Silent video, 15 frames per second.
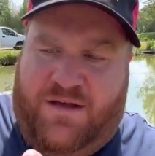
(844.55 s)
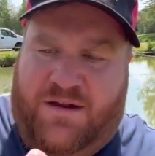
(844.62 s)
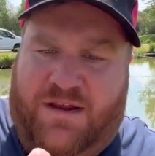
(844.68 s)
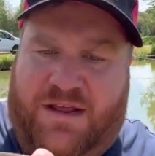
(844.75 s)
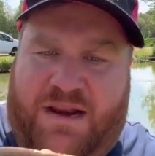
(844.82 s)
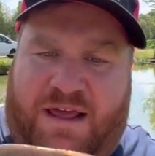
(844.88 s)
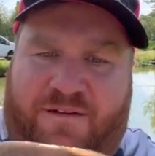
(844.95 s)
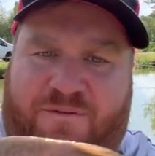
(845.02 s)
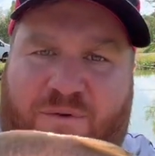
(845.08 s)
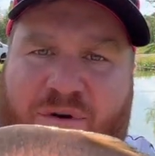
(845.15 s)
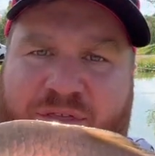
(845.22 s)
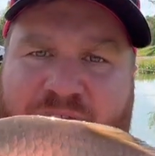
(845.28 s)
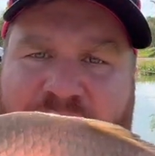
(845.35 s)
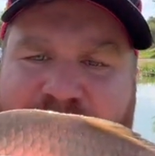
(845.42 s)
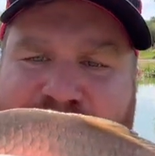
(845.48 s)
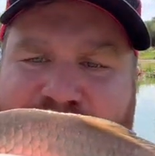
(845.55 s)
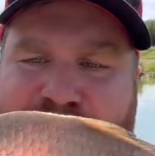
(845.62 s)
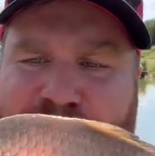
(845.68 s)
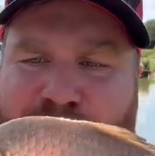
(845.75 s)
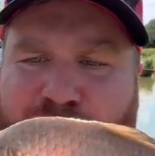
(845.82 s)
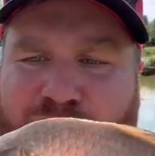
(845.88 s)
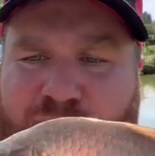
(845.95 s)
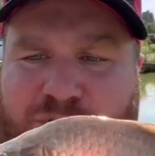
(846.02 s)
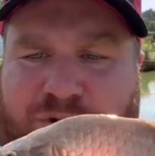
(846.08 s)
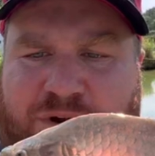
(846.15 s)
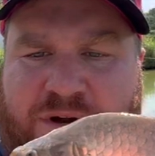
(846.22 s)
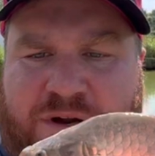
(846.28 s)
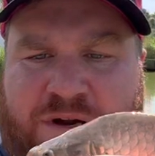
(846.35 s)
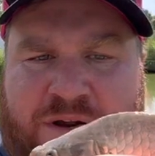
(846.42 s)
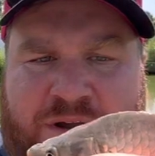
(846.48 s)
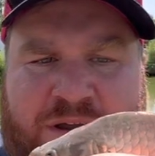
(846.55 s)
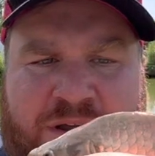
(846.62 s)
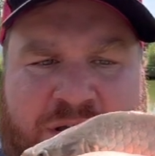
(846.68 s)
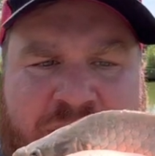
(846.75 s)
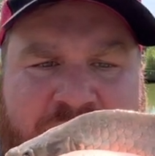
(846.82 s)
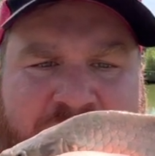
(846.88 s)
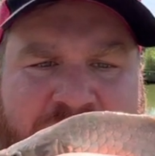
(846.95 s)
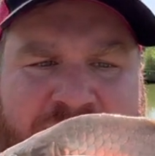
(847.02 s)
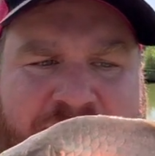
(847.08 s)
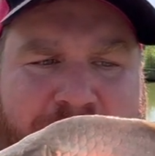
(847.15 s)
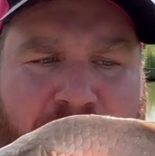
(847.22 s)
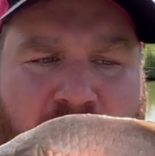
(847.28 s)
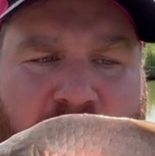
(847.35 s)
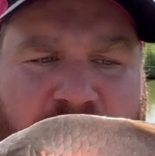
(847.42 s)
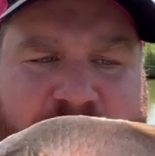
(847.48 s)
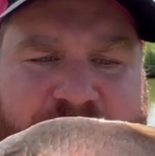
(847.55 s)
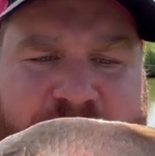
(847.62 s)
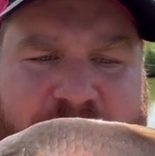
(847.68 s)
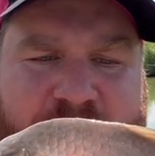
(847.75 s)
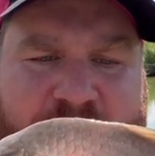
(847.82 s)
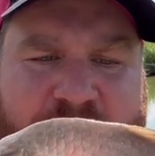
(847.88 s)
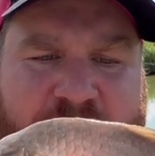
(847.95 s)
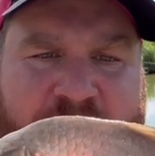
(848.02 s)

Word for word: little F1 that I've just caught in the margin